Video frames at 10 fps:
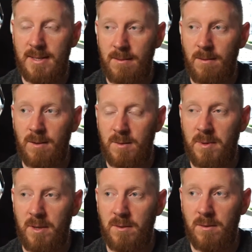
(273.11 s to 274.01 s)
Thought it looked
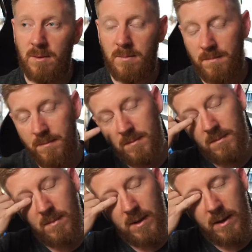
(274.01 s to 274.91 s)
pretty cool,
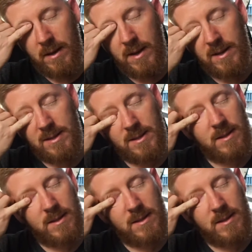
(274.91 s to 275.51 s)
and